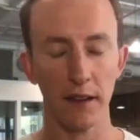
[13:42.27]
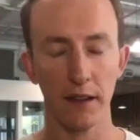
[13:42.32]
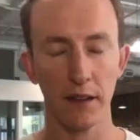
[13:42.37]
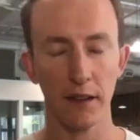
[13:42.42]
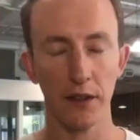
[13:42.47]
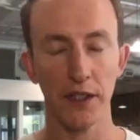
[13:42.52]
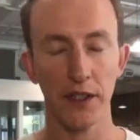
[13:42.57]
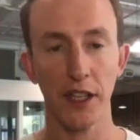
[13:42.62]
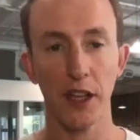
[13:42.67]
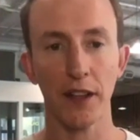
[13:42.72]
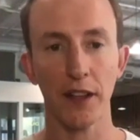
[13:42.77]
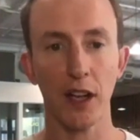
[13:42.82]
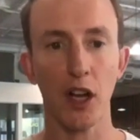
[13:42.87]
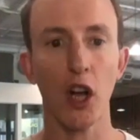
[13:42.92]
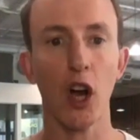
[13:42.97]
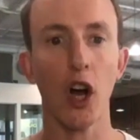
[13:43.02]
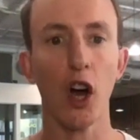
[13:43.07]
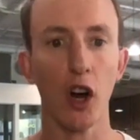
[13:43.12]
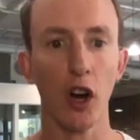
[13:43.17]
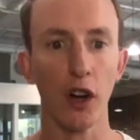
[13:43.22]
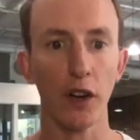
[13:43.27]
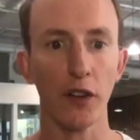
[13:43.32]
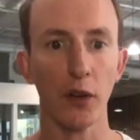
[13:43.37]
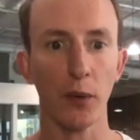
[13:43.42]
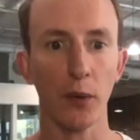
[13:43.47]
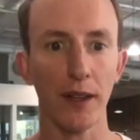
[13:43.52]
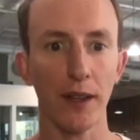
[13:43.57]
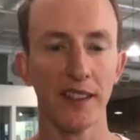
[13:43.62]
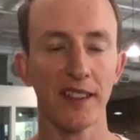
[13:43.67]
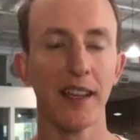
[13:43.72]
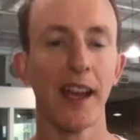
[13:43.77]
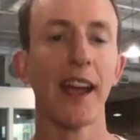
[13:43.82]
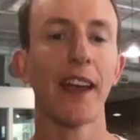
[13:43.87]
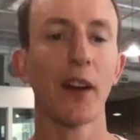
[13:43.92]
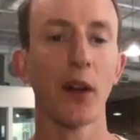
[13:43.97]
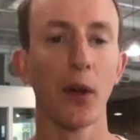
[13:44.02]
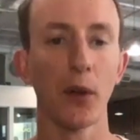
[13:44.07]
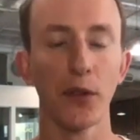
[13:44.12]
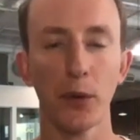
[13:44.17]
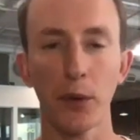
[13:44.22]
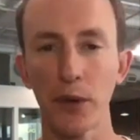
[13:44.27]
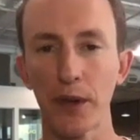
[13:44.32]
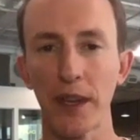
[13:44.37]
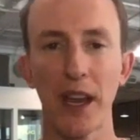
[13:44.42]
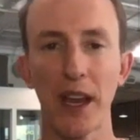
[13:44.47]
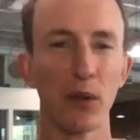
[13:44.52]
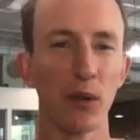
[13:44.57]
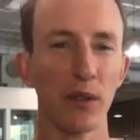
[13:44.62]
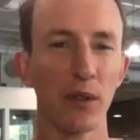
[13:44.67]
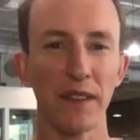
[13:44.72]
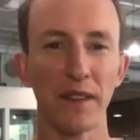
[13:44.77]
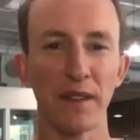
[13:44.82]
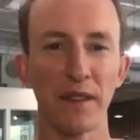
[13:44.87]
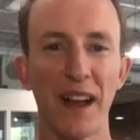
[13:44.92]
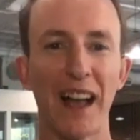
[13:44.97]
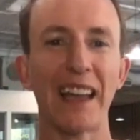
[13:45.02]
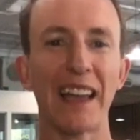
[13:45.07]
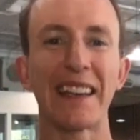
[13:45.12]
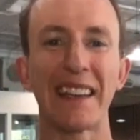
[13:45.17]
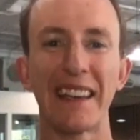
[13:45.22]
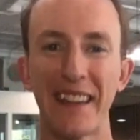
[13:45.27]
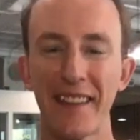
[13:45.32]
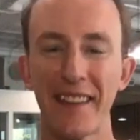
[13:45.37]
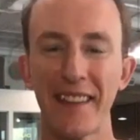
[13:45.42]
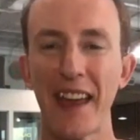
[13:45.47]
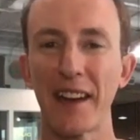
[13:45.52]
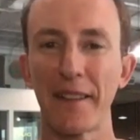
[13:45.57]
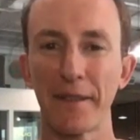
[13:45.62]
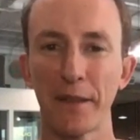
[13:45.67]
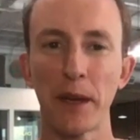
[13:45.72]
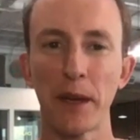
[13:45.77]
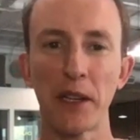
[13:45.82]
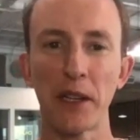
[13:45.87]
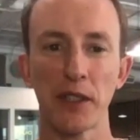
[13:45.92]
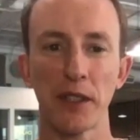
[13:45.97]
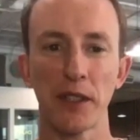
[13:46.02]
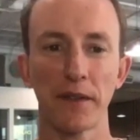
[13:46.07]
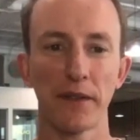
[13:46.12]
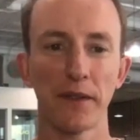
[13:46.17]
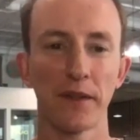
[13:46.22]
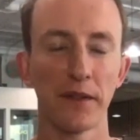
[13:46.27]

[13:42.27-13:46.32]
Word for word: you're selling a car to where it's titled to where you can't really find that information?